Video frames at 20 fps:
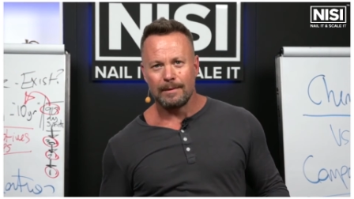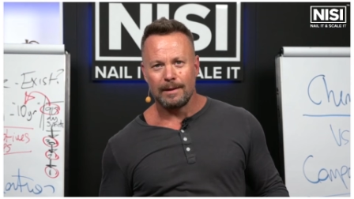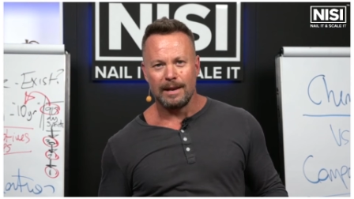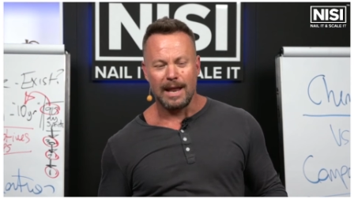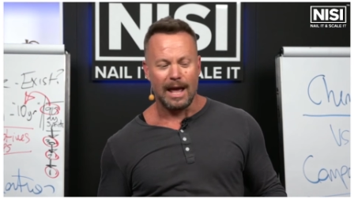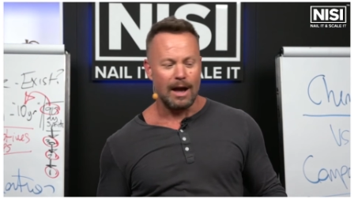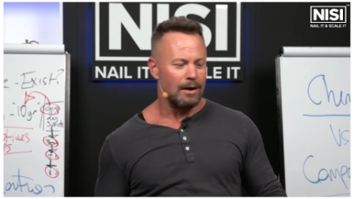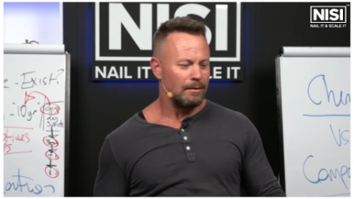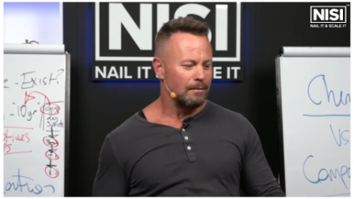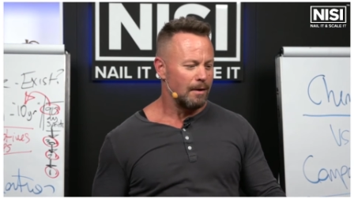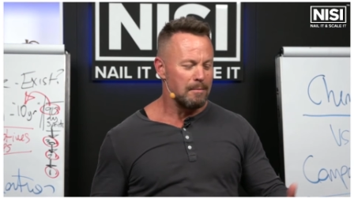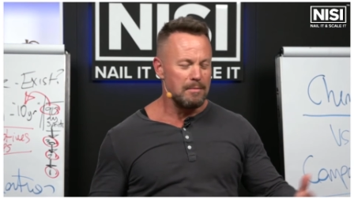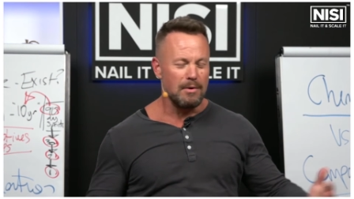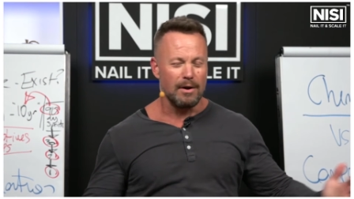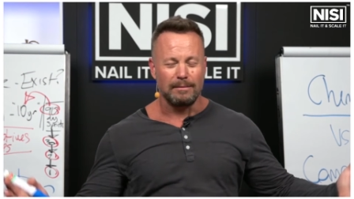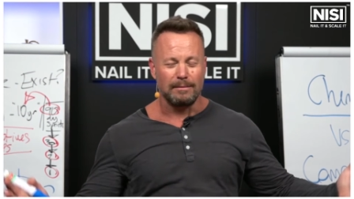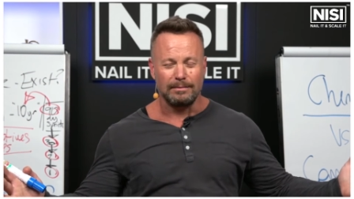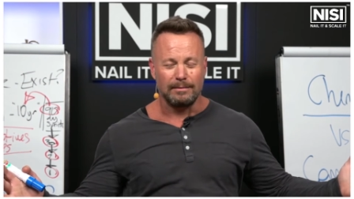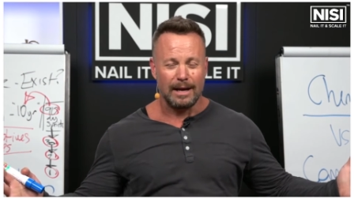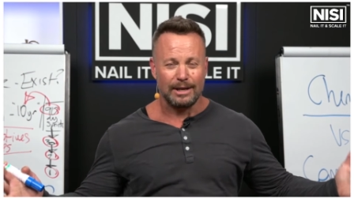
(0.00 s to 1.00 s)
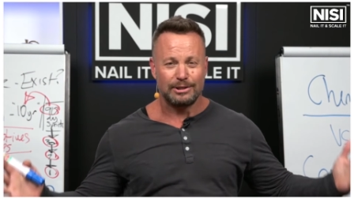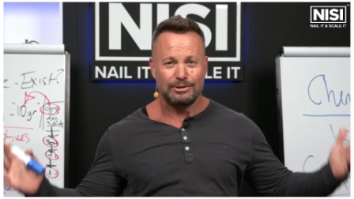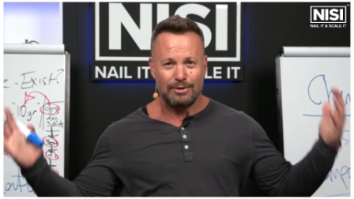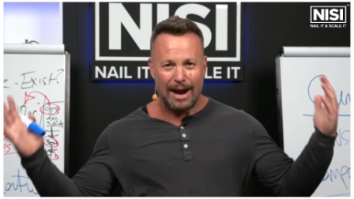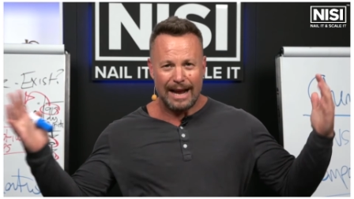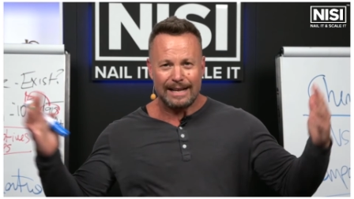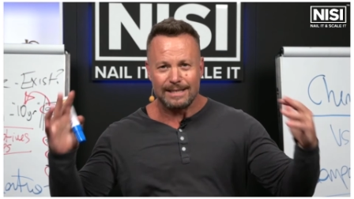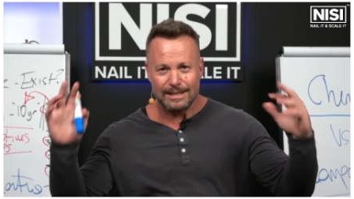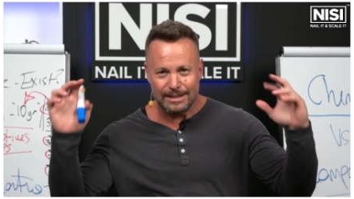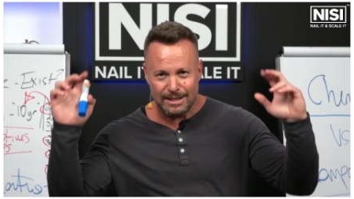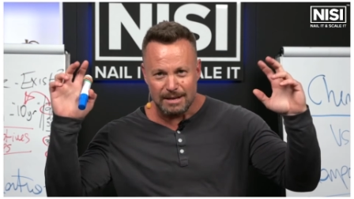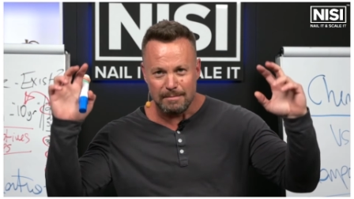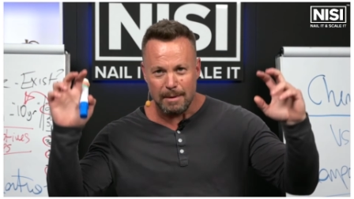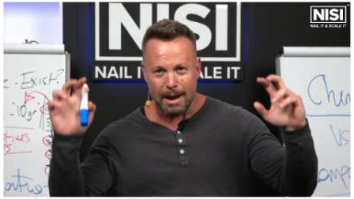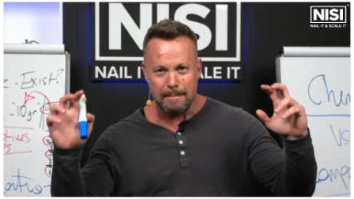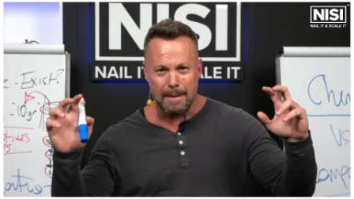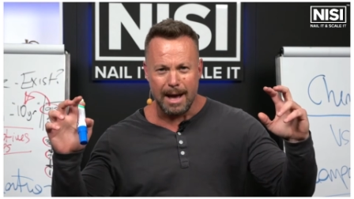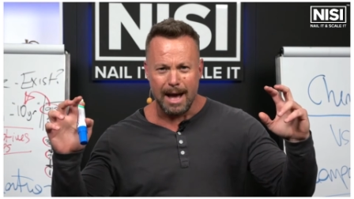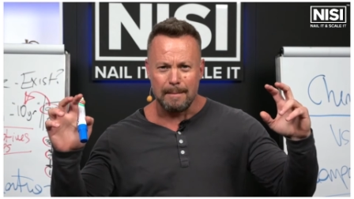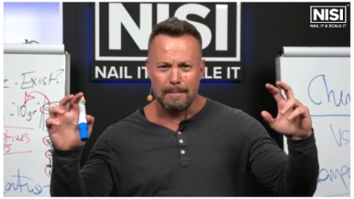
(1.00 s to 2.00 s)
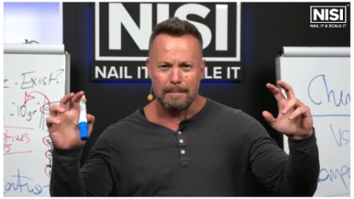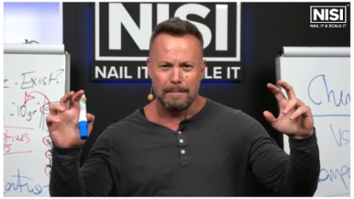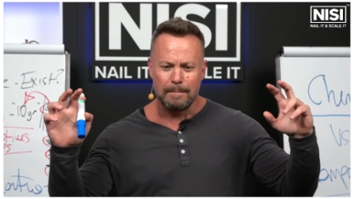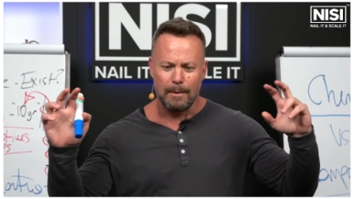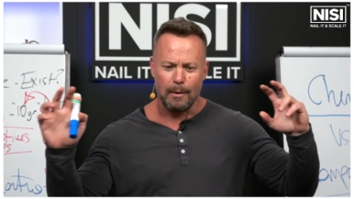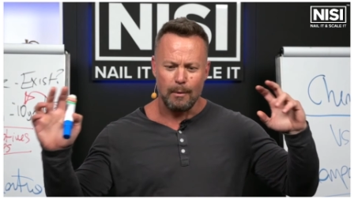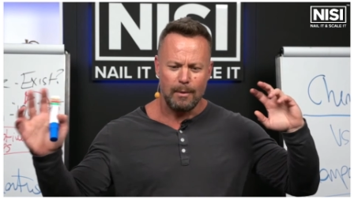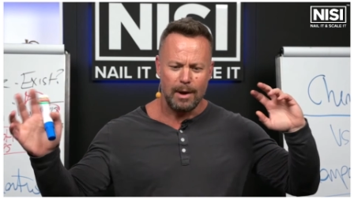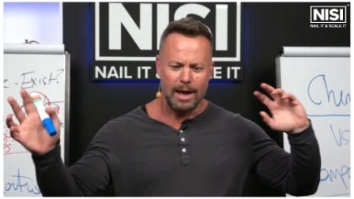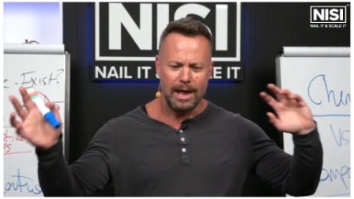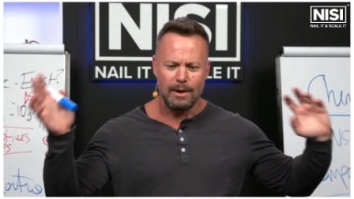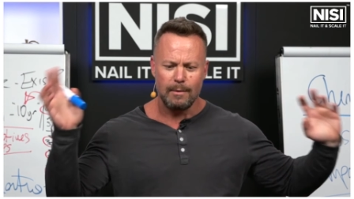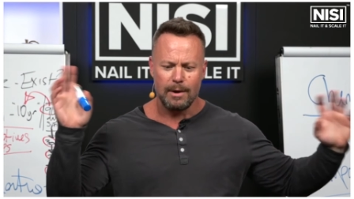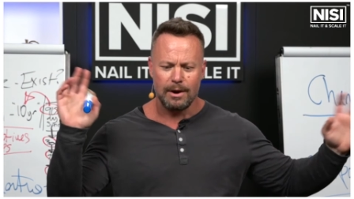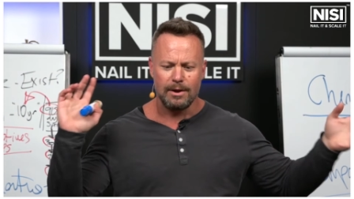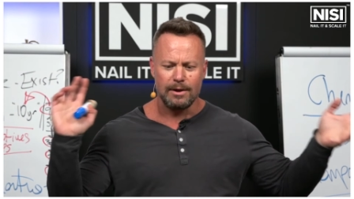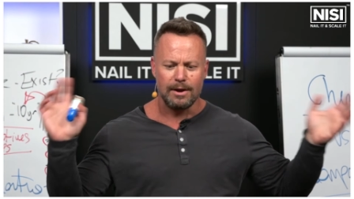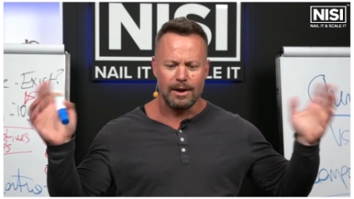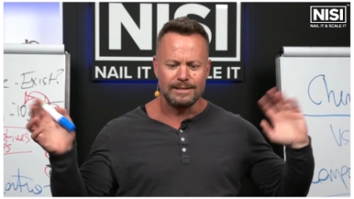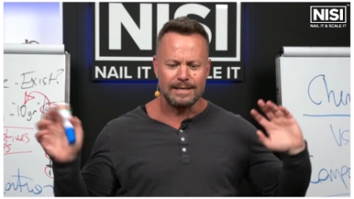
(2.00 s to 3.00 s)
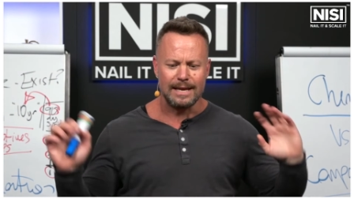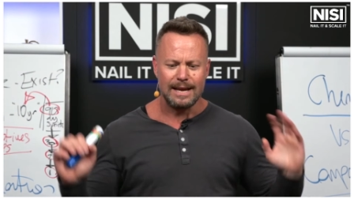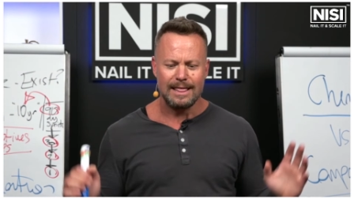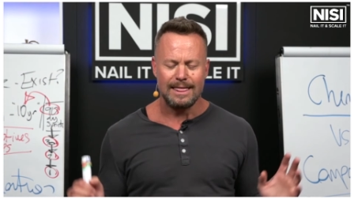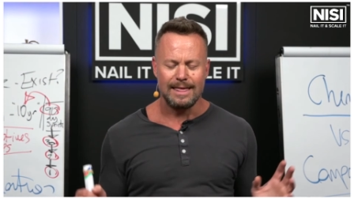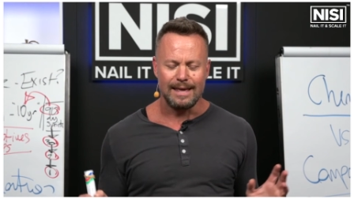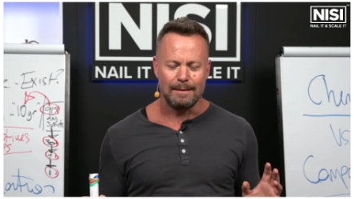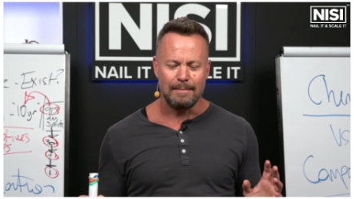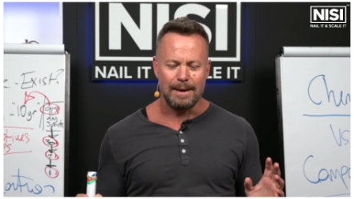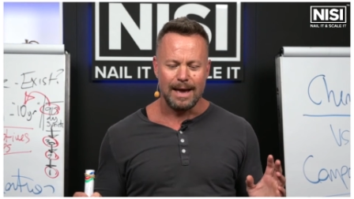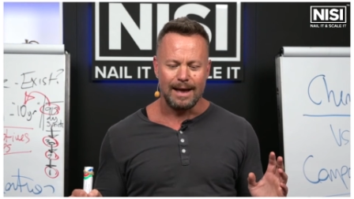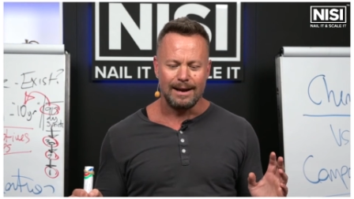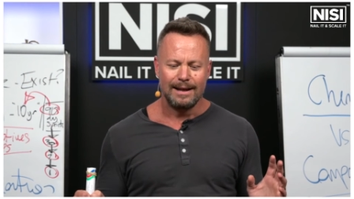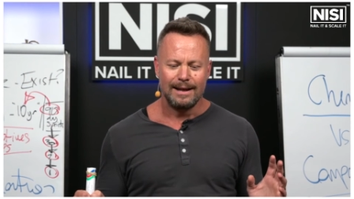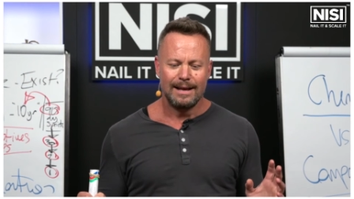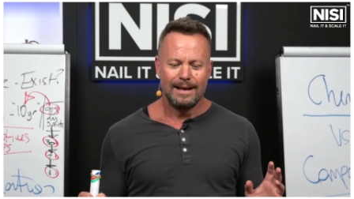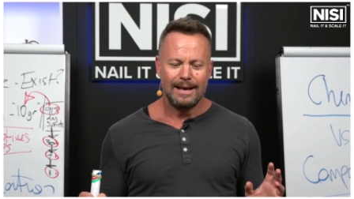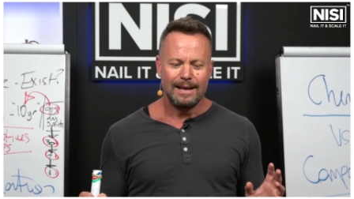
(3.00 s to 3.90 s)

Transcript: Now, I'm not attracted to my mum, but anyone who knows anything about,